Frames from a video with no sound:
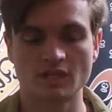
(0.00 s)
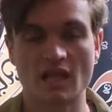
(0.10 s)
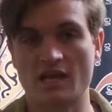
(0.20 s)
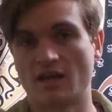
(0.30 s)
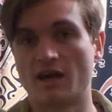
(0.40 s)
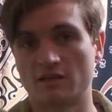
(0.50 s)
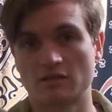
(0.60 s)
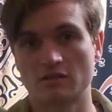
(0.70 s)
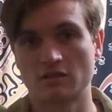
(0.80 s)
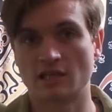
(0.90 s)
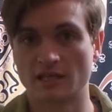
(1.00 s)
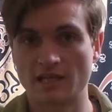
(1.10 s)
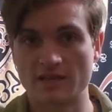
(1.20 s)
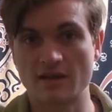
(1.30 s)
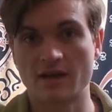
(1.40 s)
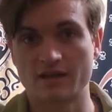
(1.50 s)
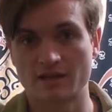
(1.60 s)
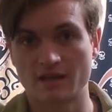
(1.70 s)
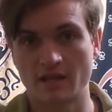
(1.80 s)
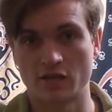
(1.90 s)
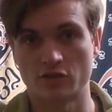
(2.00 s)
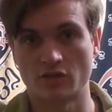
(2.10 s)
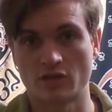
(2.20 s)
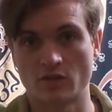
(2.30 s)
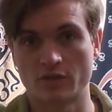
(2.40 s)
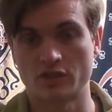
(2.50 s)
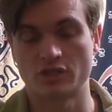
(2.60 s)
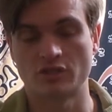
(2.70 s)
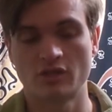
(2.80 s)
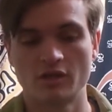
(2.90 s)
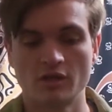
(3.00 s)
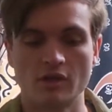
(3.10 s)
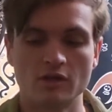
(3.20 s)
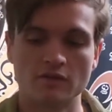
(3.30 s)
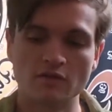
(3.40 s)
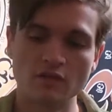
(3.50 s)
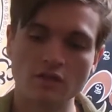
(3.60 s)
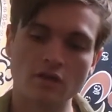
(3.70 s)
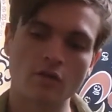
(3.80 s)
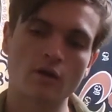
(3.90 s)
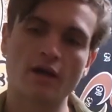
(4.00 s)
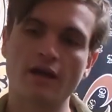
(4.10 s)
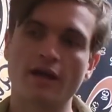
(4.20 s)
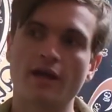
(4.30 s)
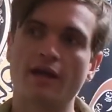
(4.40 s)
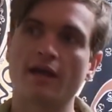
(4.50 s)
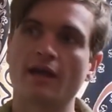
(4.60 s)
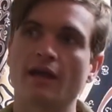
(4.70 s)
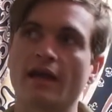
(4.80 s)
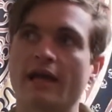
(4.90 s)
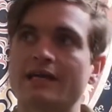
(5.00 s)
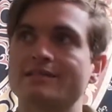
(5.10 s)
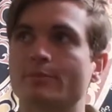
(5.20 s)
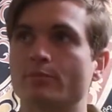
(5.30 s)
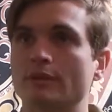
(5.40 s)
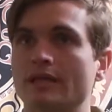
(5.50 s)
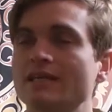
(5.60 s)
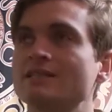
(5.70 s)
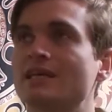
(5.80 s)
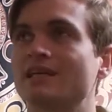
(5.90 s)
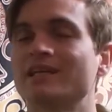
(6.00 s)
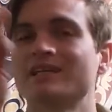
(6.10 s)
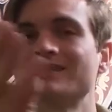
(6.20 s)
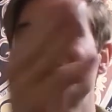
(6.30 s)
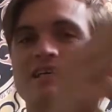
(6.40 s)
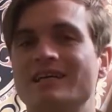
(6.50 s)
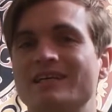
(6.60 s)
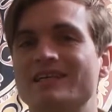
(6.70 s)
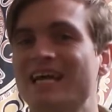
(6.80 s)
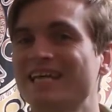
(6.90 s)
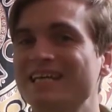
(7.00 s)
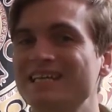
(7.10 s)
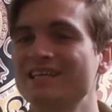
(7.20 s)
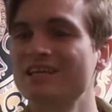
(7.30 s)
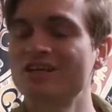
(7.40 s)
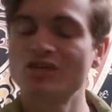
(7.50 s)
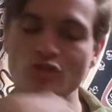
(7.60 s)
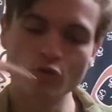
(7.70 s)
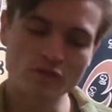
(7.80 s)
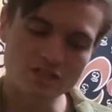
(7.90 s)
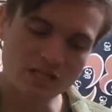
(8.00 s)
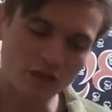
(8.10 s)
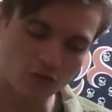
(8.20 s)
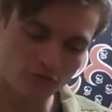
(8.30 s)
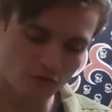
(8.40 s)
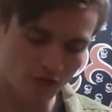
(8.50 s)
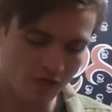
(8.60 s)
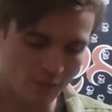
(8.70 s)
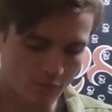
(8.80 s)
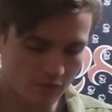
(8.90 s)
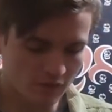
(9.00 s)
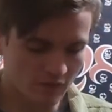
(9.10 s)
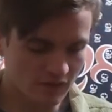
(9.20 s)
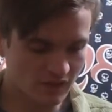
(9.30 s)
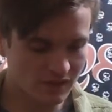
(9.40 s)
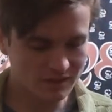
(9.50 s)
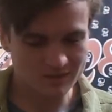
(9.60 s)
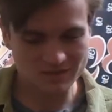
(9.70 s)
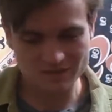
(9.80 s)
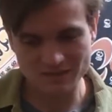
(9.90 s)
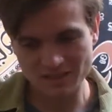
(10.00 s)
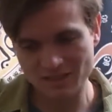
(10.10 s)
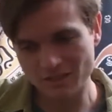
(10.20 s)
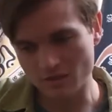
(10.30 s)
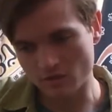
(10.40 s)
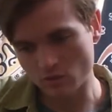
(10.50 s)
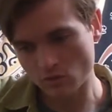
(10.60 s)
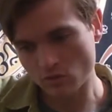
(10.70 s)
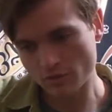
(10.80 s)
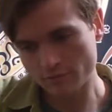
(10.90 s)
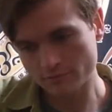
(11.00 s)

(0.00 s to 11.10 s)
cannot. It cannot answer that question. The ego has a place, and it is connected to the self, but the thing is, the ego